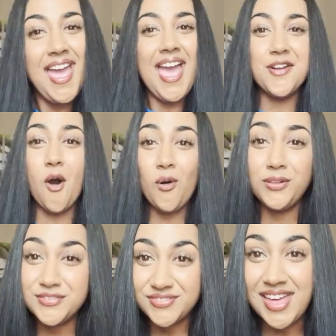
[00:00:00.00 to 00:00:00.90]
And all
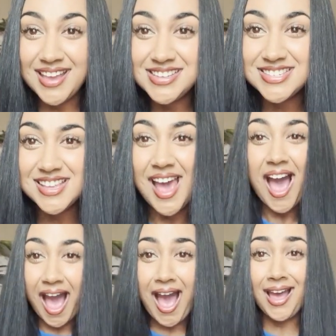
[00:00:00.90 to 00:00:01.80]
of this,
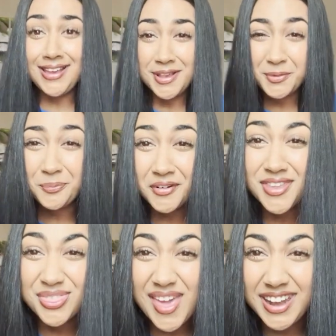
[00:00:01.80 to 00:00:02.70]
I had
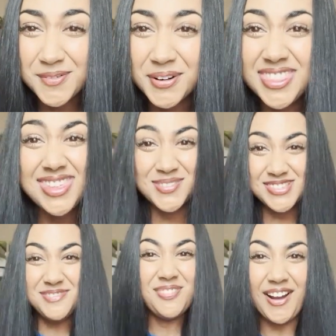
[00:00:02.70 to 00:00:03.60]
won
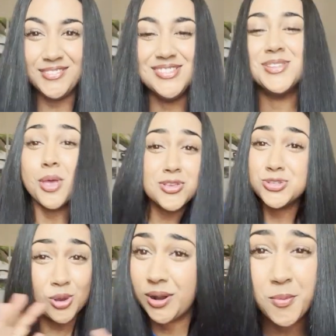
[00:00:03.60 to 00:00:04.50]
£31,000.
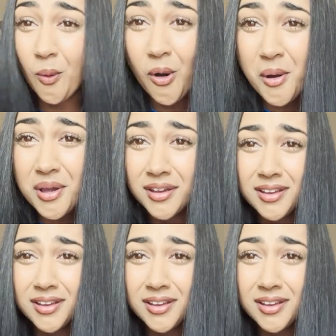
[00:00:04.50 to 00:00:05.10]
Sorry, what?